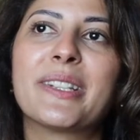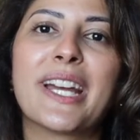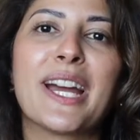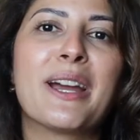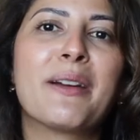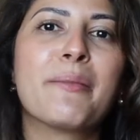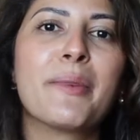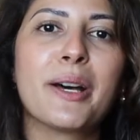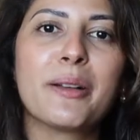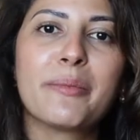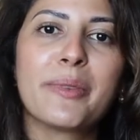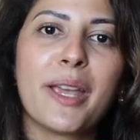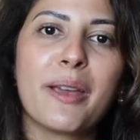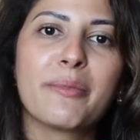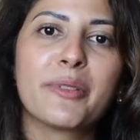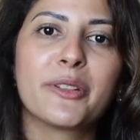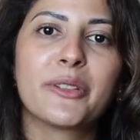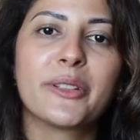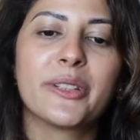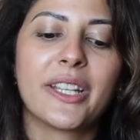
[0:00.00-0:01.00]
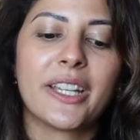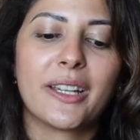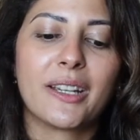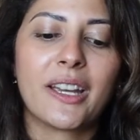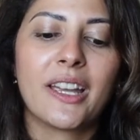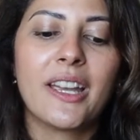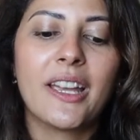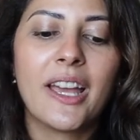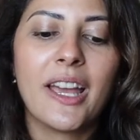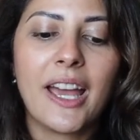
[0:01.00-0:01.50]
sometime I'll be able to like
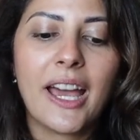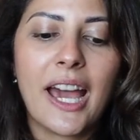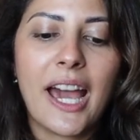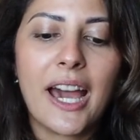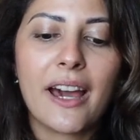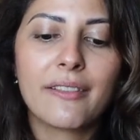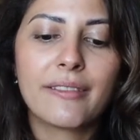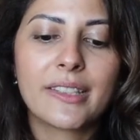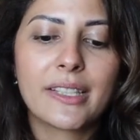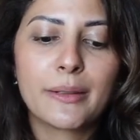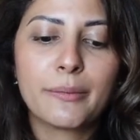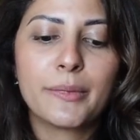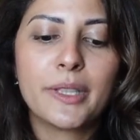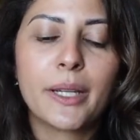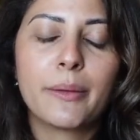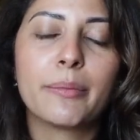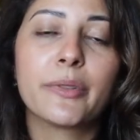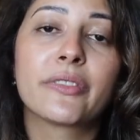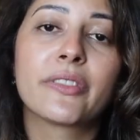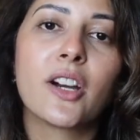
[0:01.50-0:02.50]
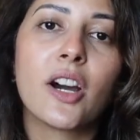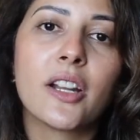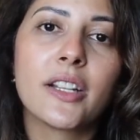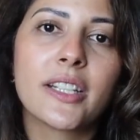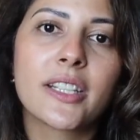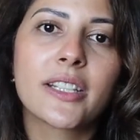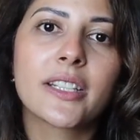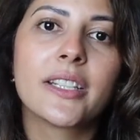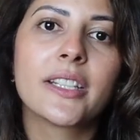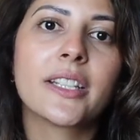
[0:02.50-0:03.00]
have some type of
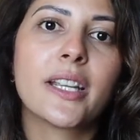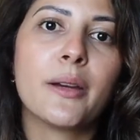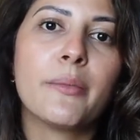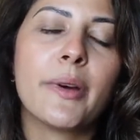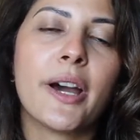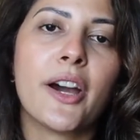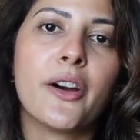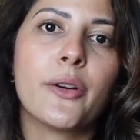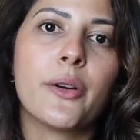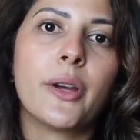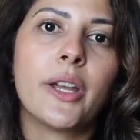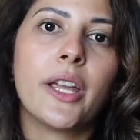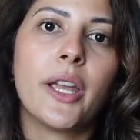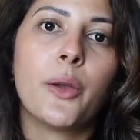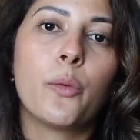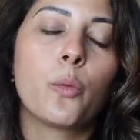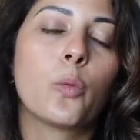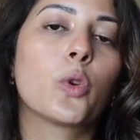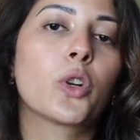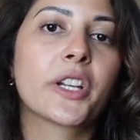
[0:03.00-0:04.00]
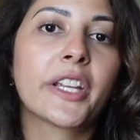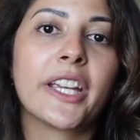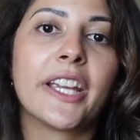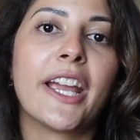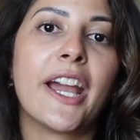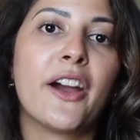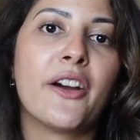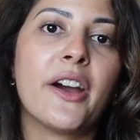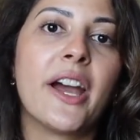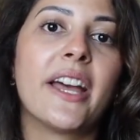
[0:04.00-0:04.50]
content about eh,
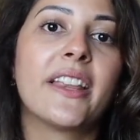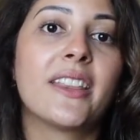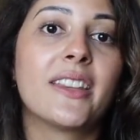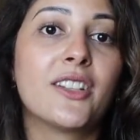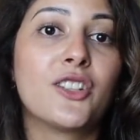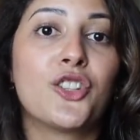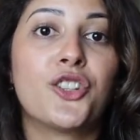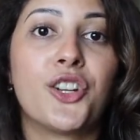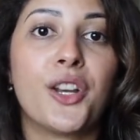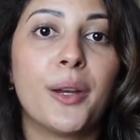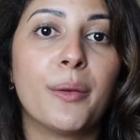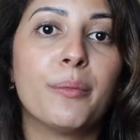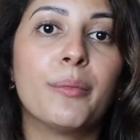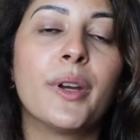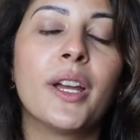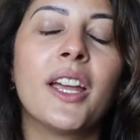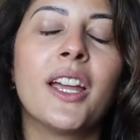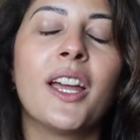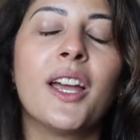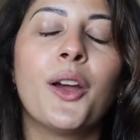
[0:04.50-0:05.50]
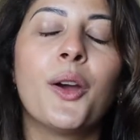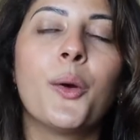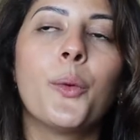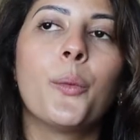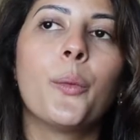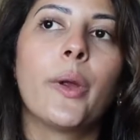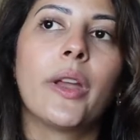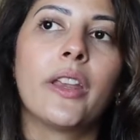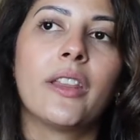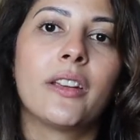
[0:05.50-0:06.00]
working out at the gym
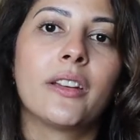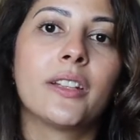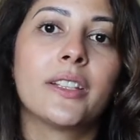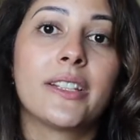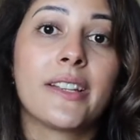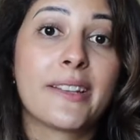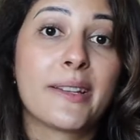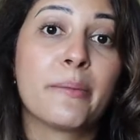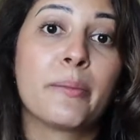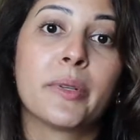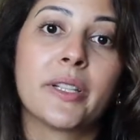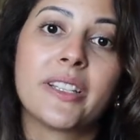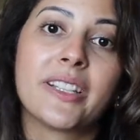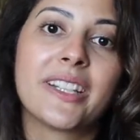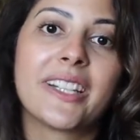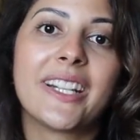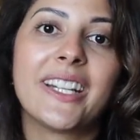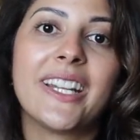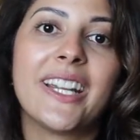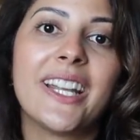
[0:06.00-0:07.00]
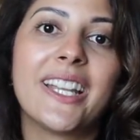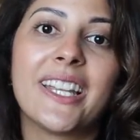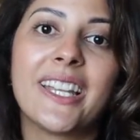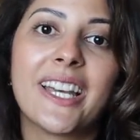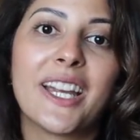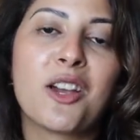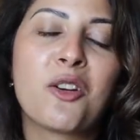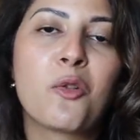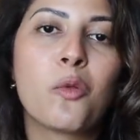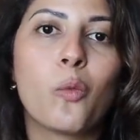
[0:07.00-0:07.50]
with a disability and
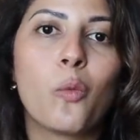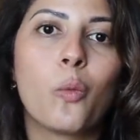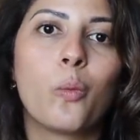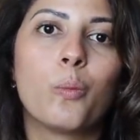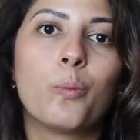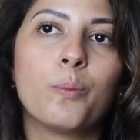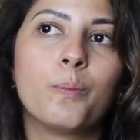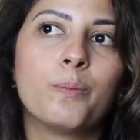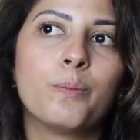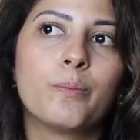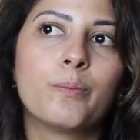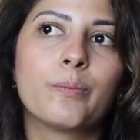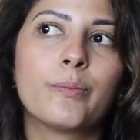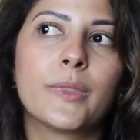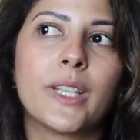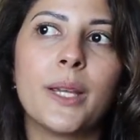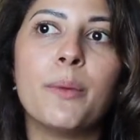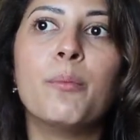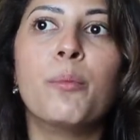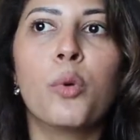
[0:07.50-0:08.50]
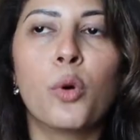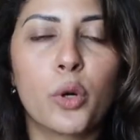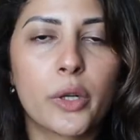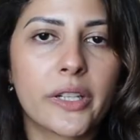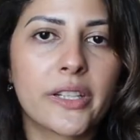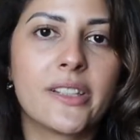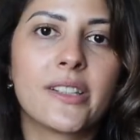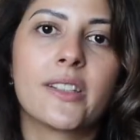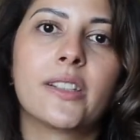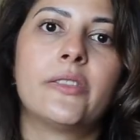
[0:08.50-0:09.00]
like the
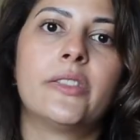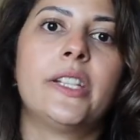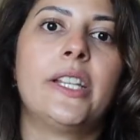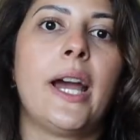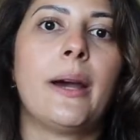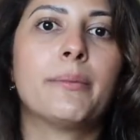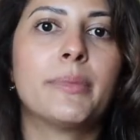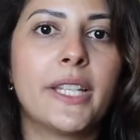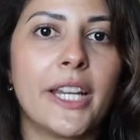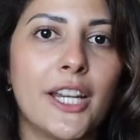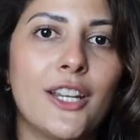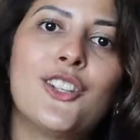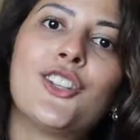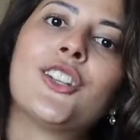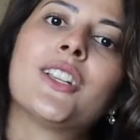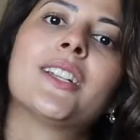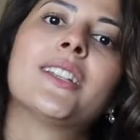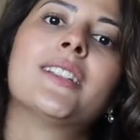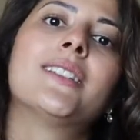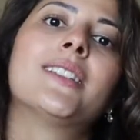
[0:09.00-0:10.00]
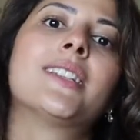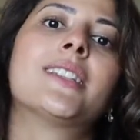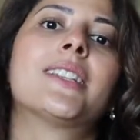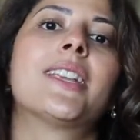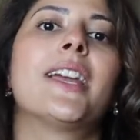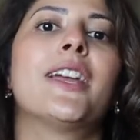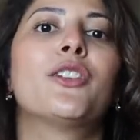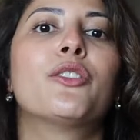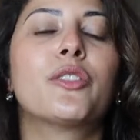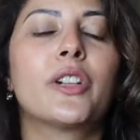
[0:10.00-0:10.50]
importance of adaptations
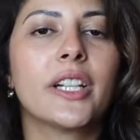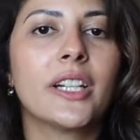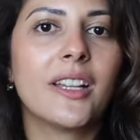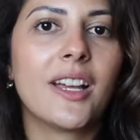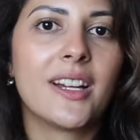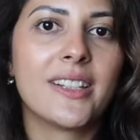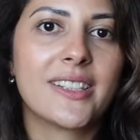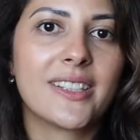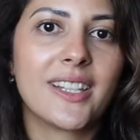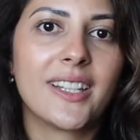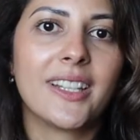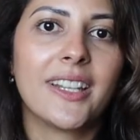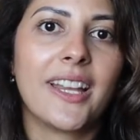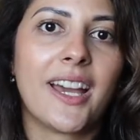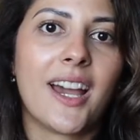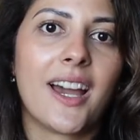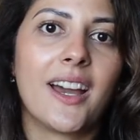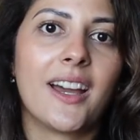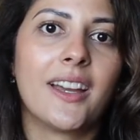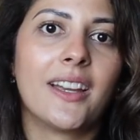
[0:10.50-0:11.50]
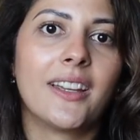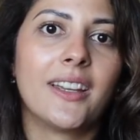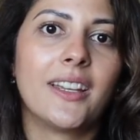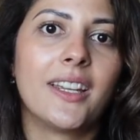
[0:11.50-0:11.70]
and realizing that